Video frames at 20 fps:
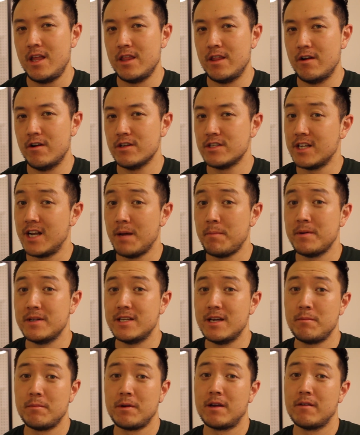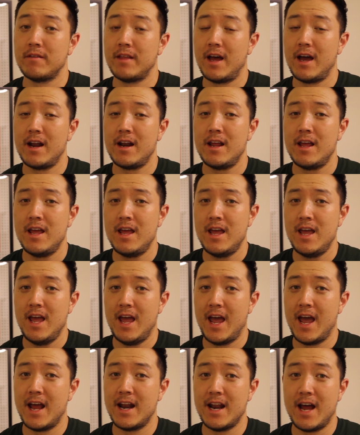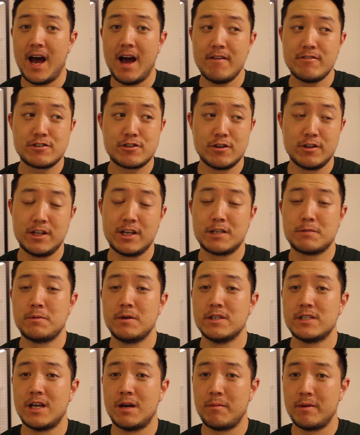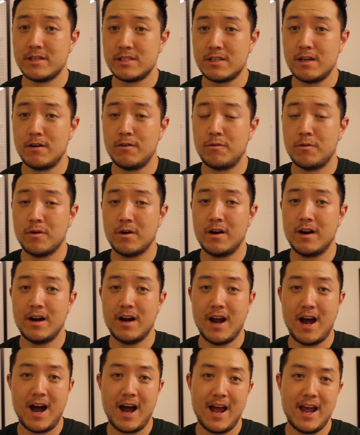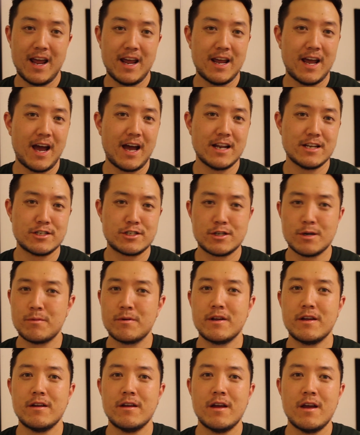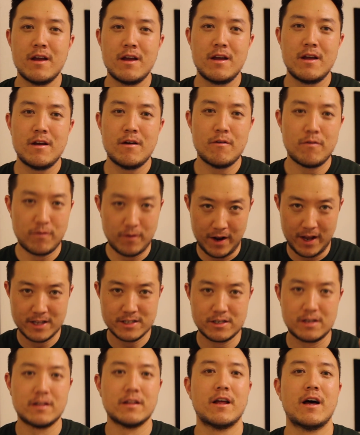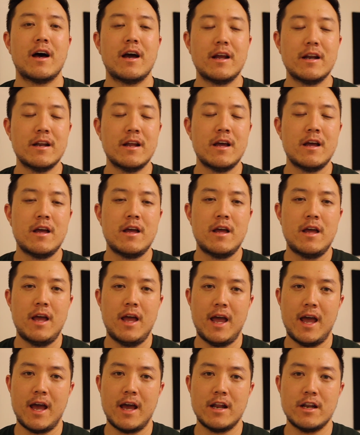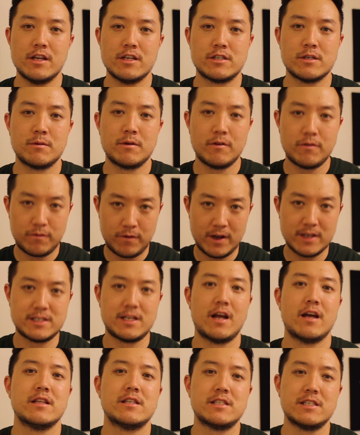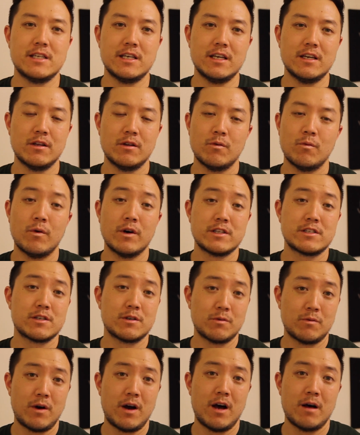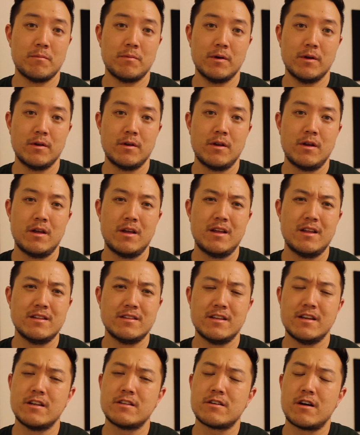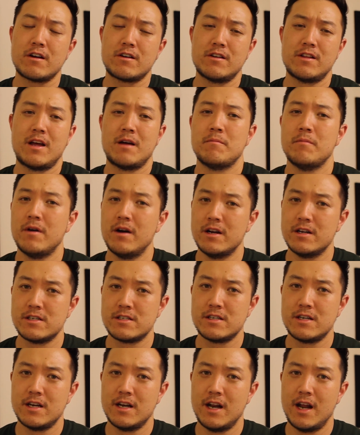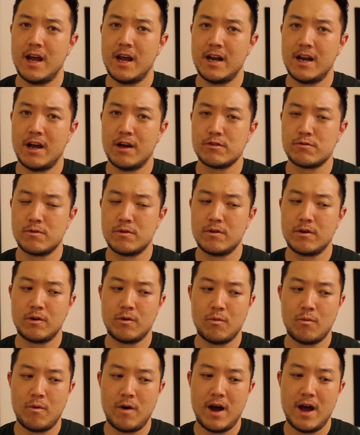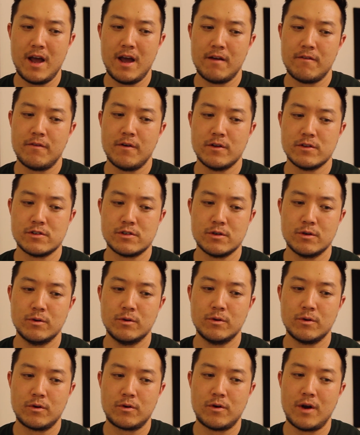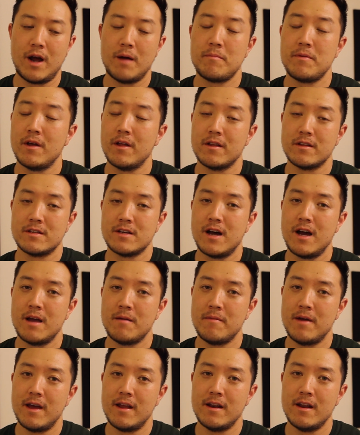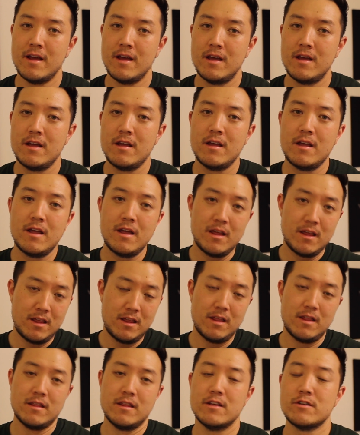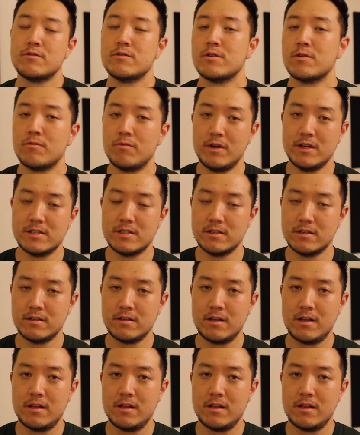There's an epidemic of that, and I've certainly experienced that myself, where I had so many friends online and so many friends that I'd see once in a while but didn't talk to that much, and I was wondering why I felt so crappy all the time, and this was the reason